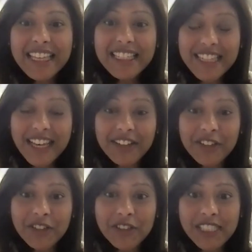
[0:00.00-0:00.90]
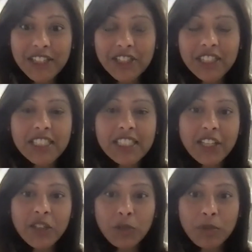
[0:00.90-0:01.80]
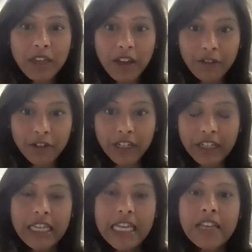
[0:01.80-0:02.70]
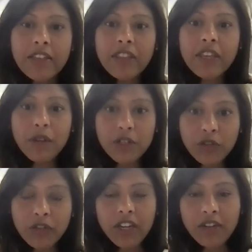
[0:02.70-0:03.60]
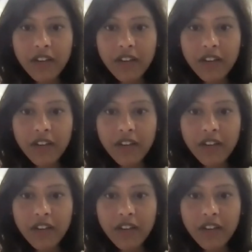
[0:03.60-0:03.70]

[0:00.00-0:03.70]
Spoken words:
Key technical sessions that you'll be covering in the Retrofit